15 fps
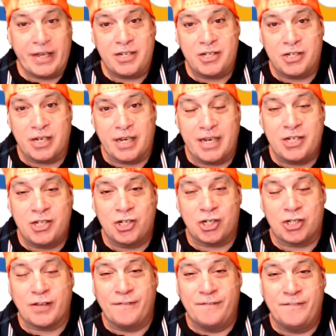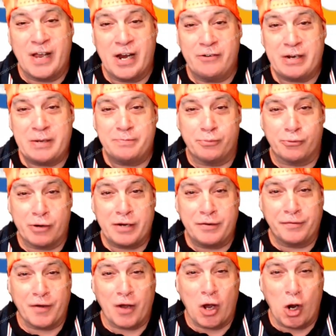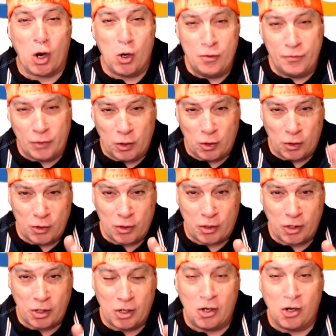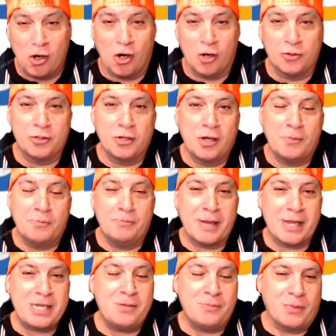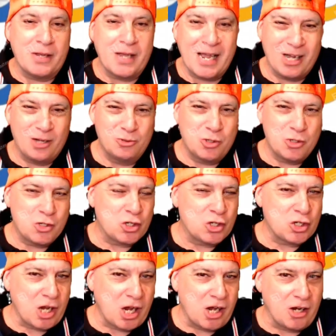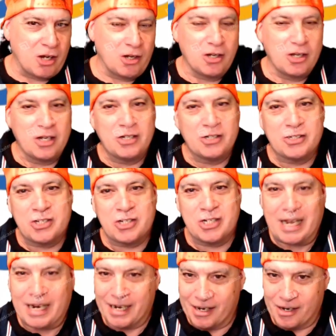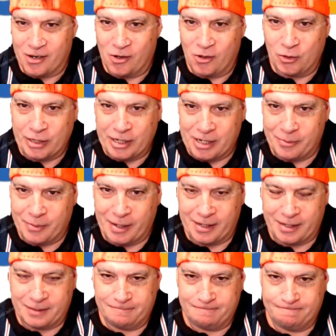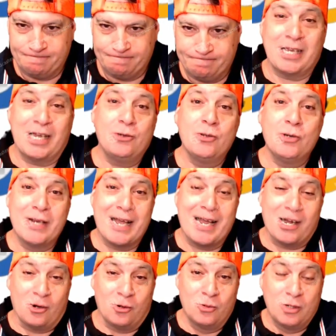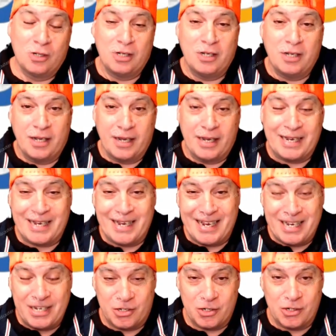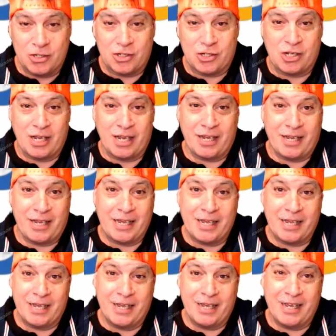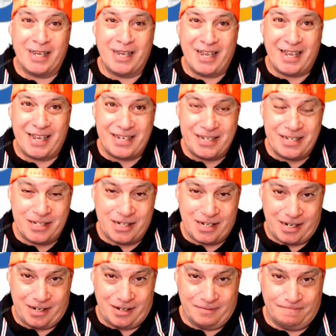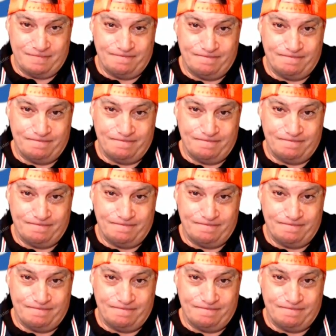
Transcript: This is just a very brief overlook on maybe how to start selling on eBay. I can tell you now, it isn't easy.